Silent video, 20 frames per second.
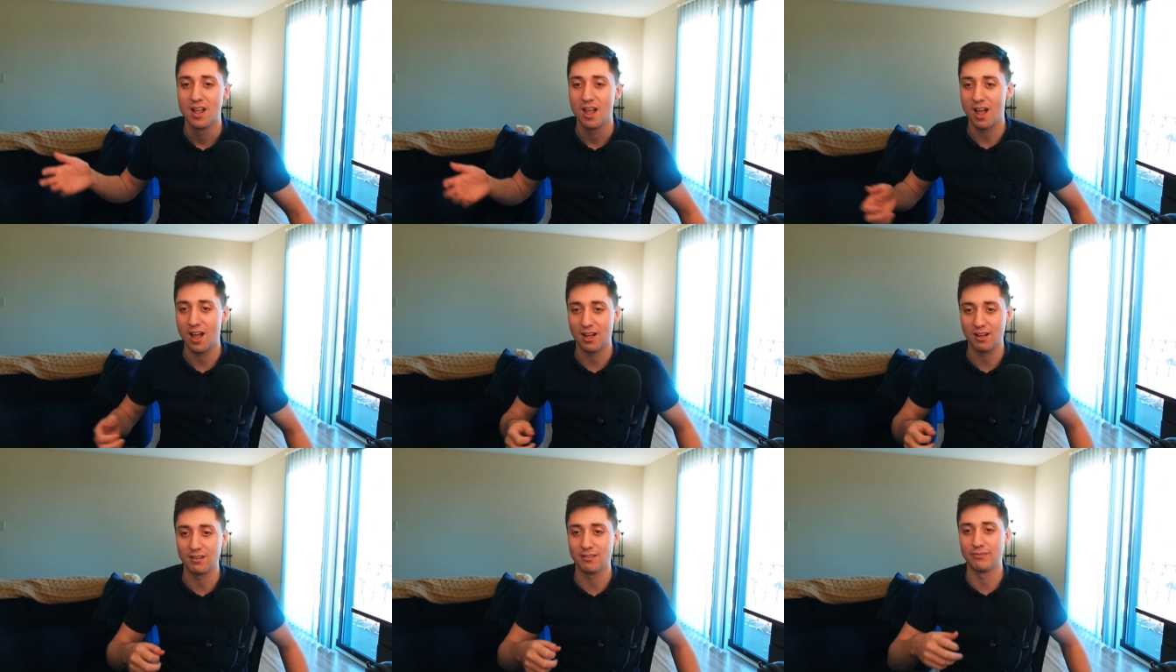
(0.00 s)

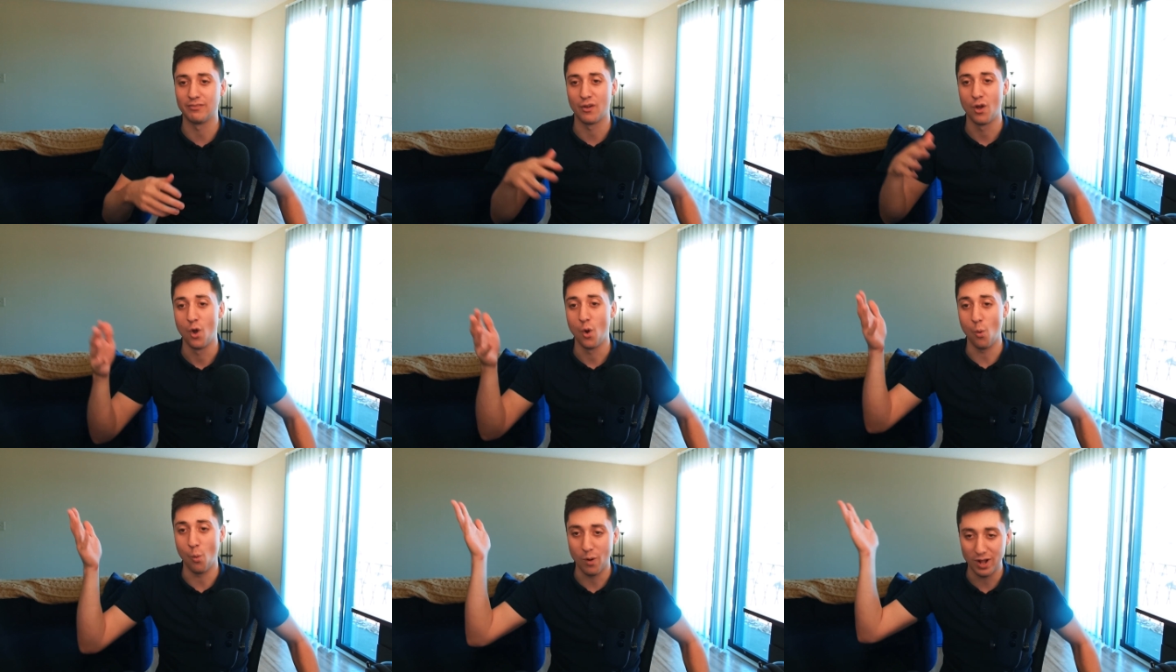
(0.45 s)

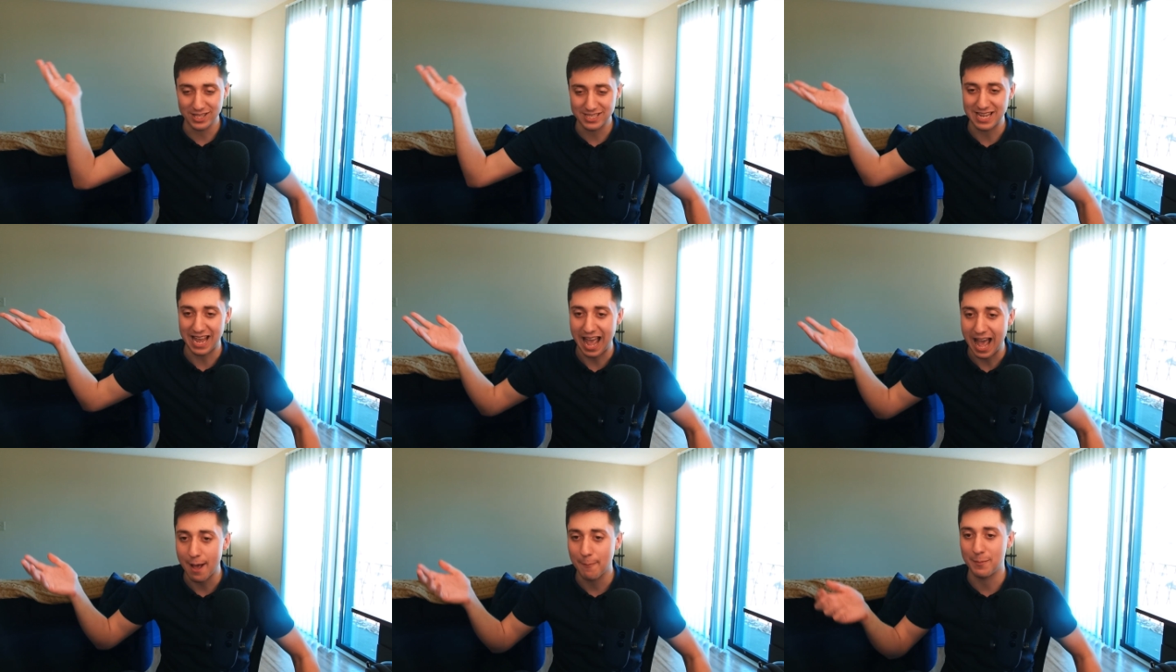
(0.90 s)
of what's
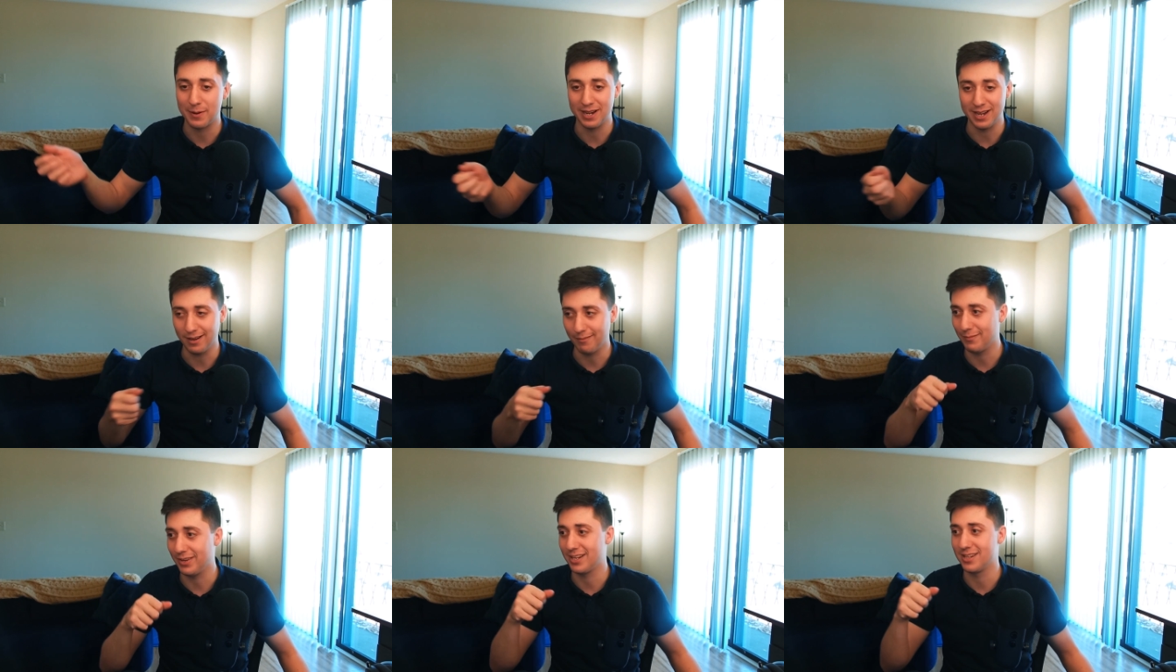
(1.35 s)

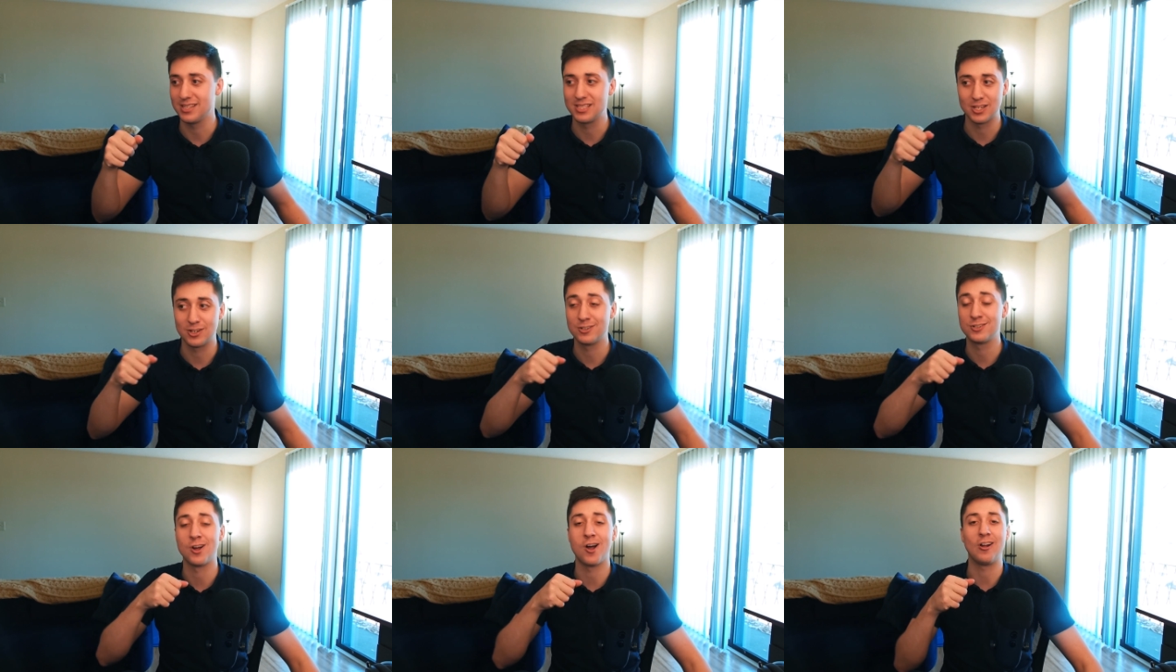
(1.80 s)
happening because
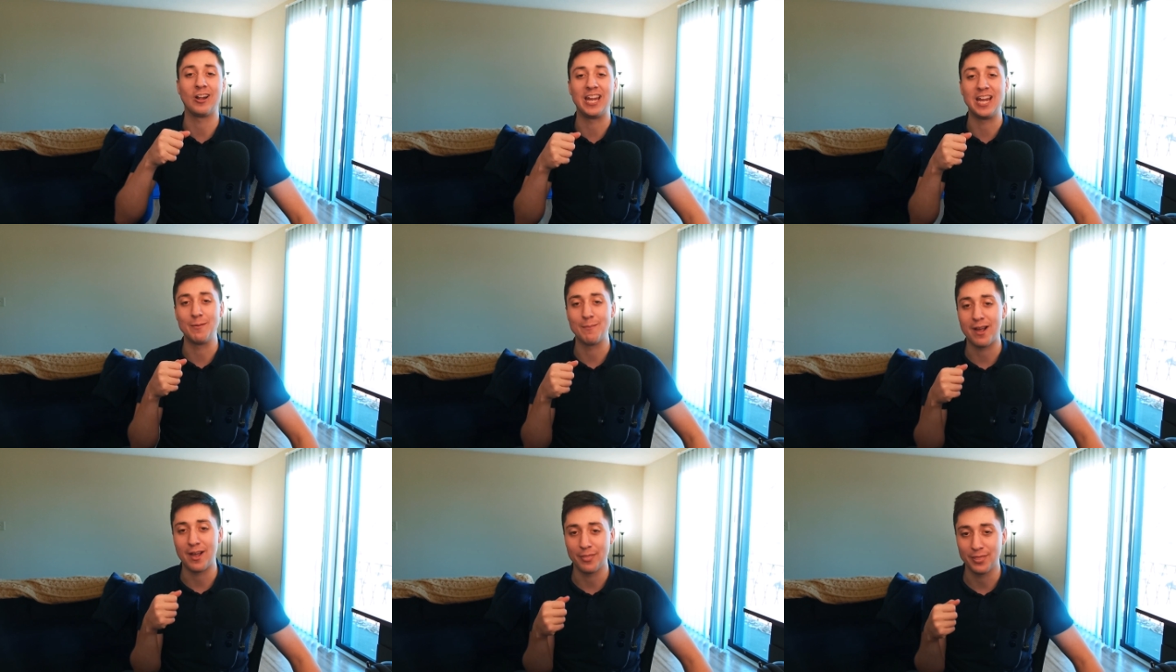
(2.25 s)
they're
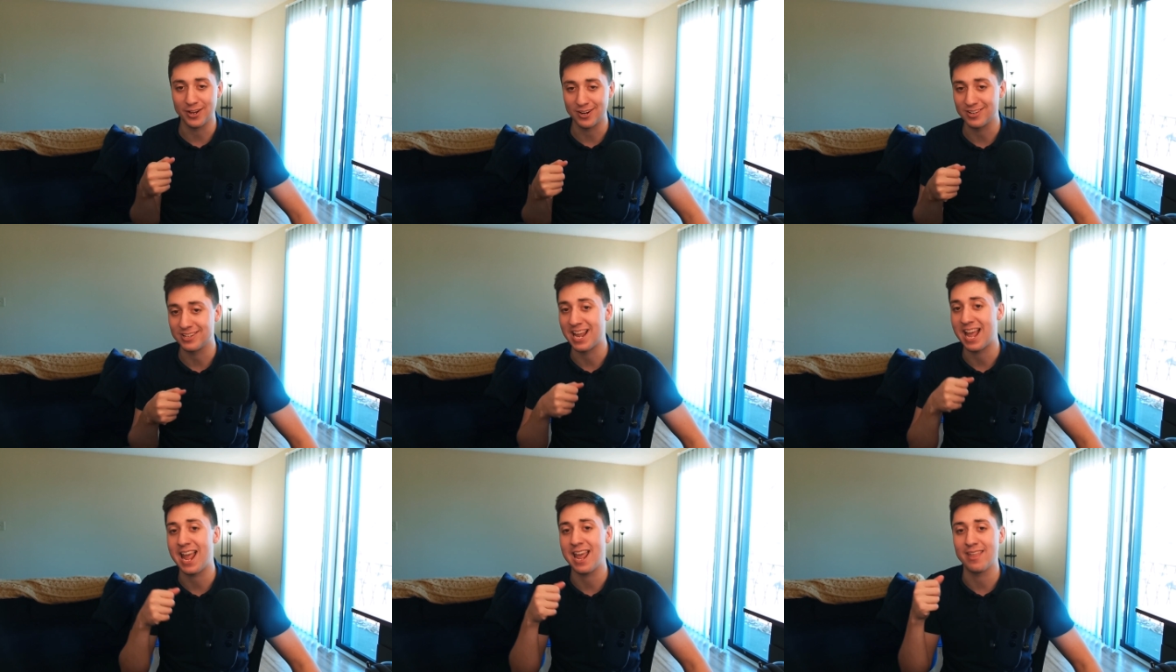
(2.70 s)
talking about their
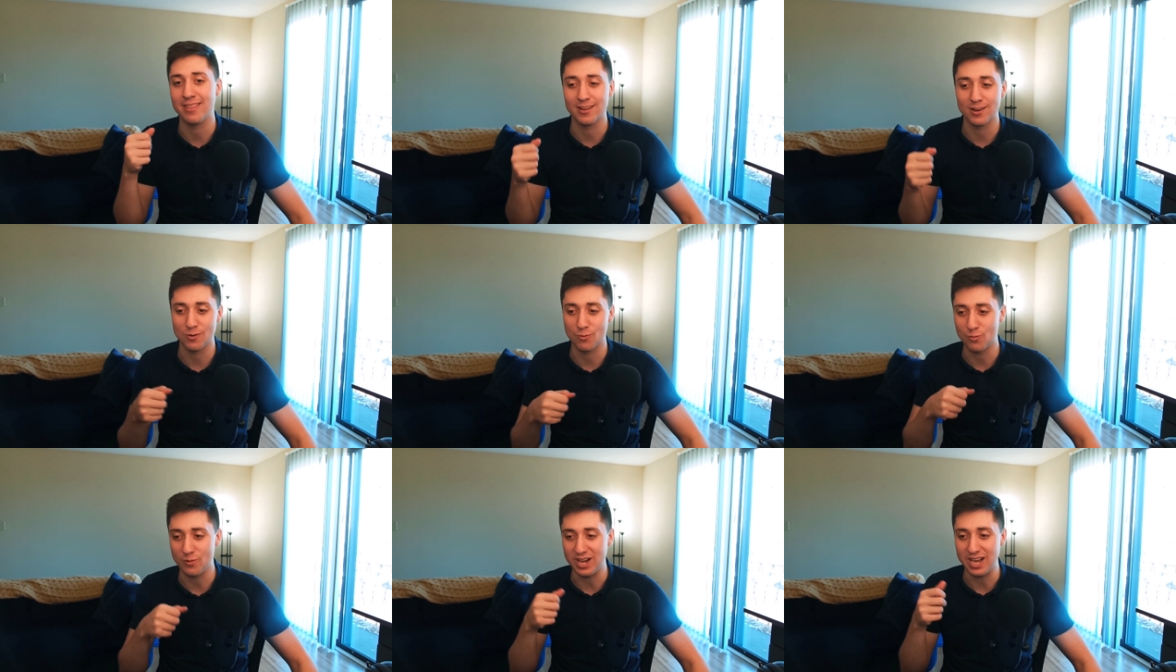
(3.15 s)
day,
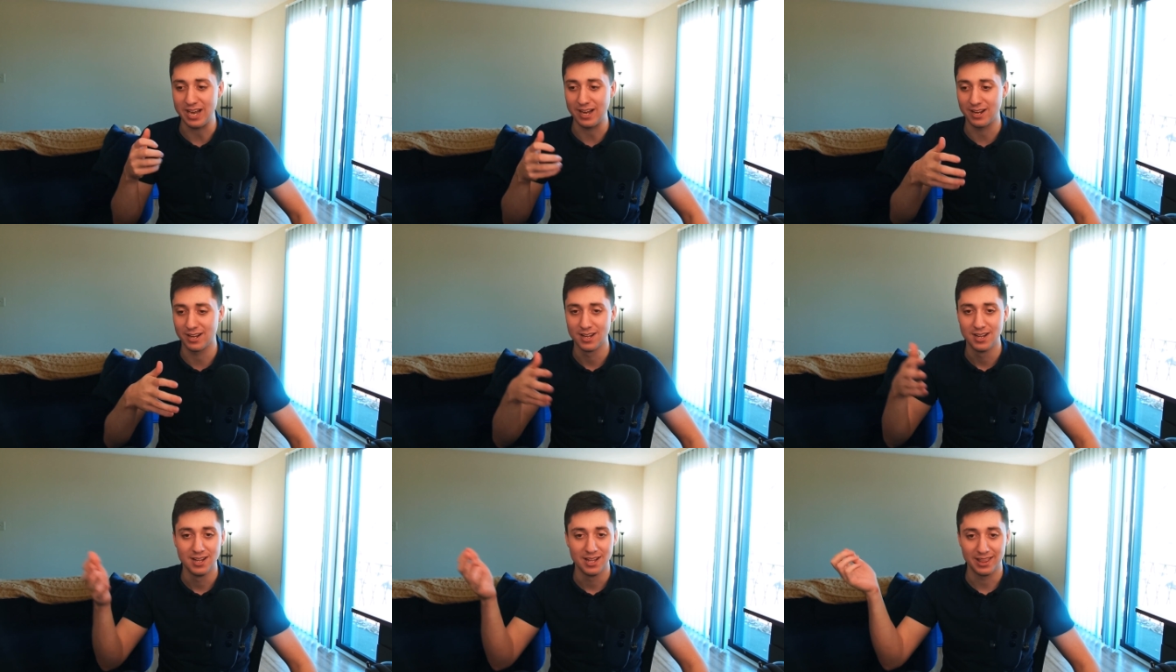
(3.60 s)
their week,